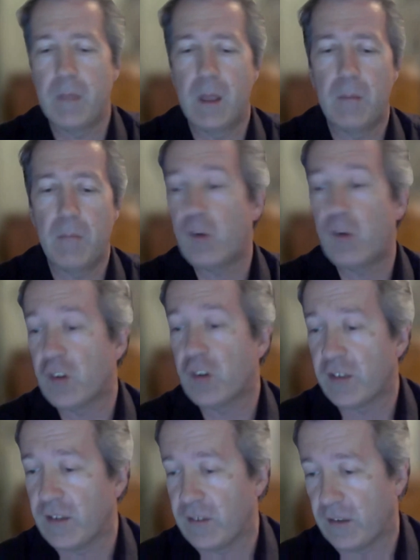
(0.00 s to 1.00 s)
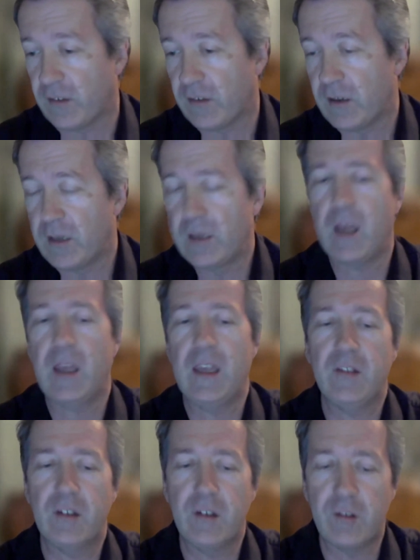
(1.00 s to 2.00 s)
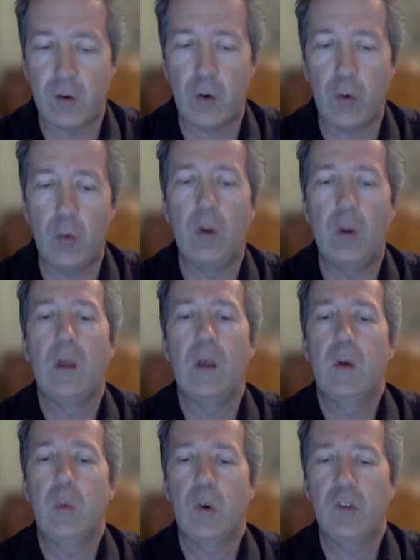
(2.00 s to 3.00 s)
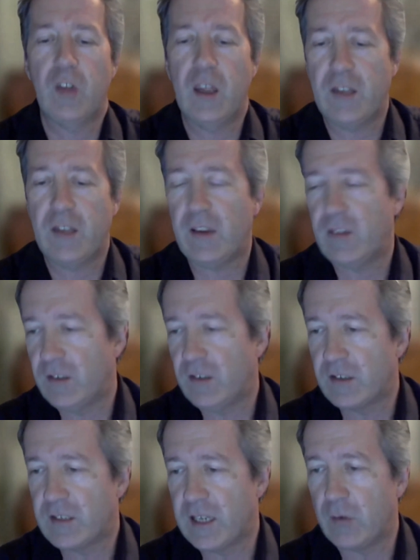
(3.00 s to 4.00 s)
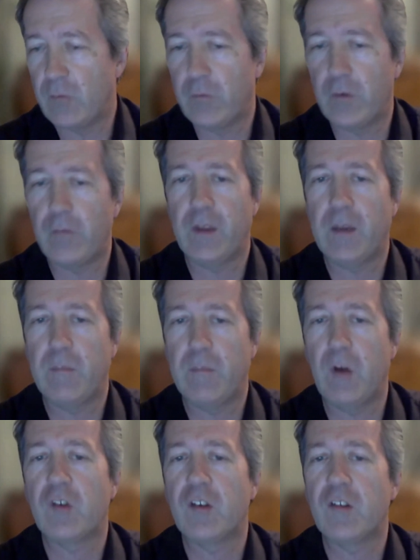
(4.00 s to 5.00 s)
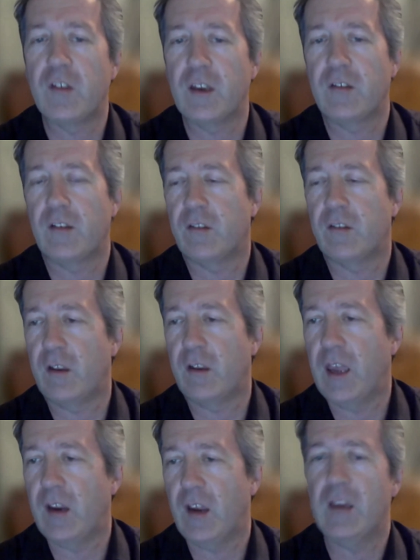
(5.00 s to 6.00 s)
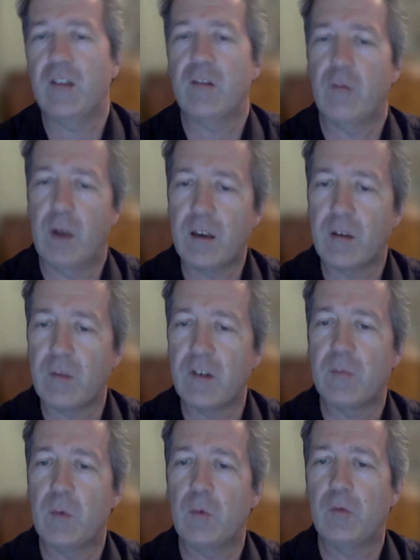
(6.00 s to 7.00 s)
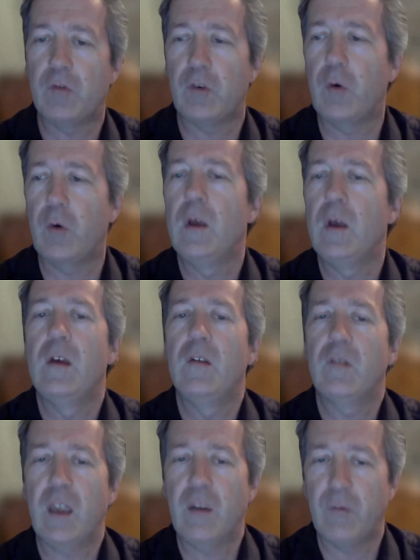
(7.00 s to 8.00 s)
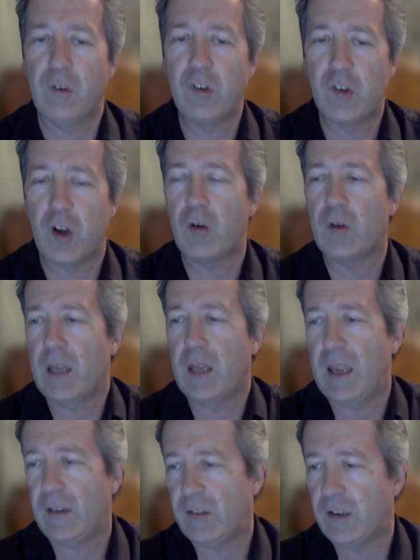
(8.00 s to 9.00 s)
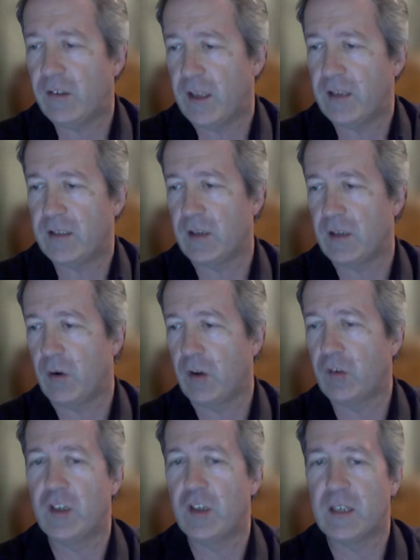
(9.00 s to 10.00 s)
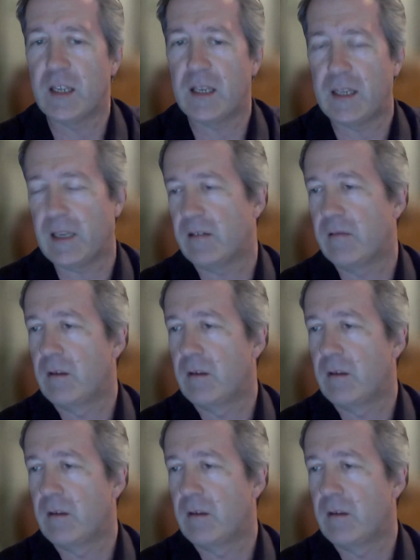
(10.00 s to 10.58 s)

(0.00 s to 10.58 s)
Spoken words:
motion sensors. Now, he's in a school which has access to 10 or 15 motion sensors. So, and it's a relatively small school, so every child can access that technology to collect